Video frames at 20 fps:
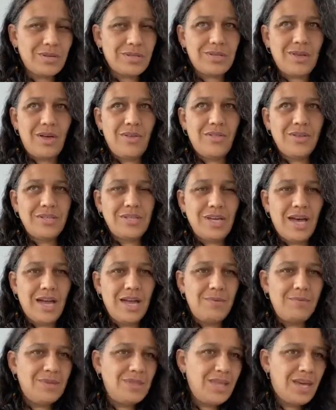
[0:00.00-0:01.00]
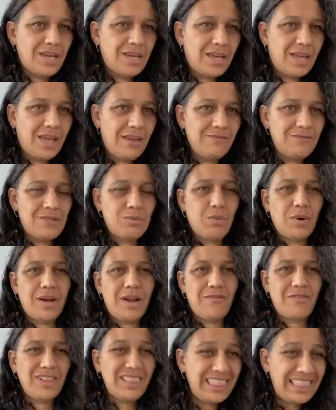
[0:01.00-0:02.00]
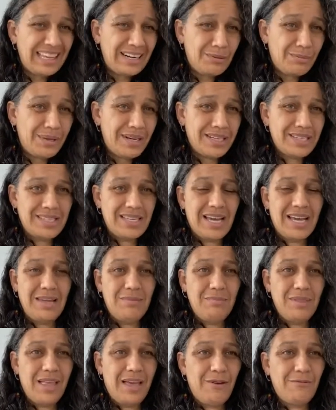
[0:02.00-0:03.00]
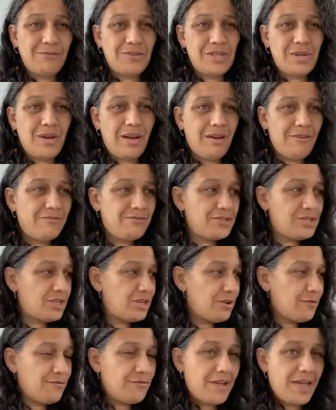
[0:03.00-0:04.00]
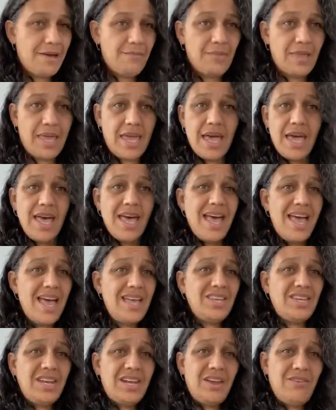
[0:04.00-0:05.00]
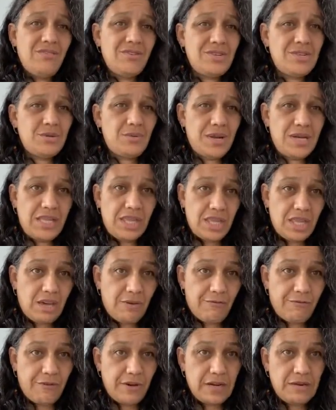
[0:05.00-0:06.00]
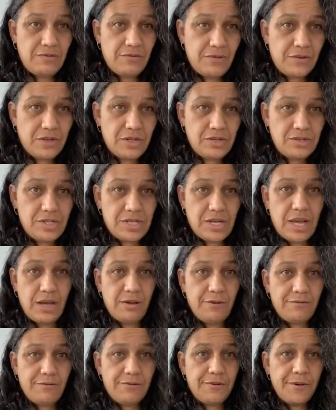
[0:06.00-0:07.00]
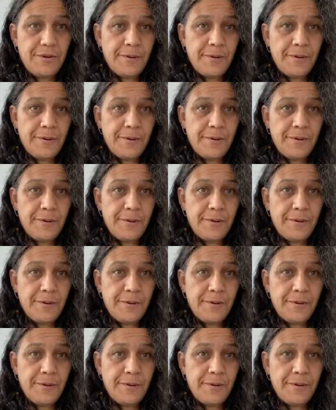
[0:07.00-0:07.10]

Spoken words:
all the time and then gives whatever little bit of time left you have to your family and you never do anything fun for yourself?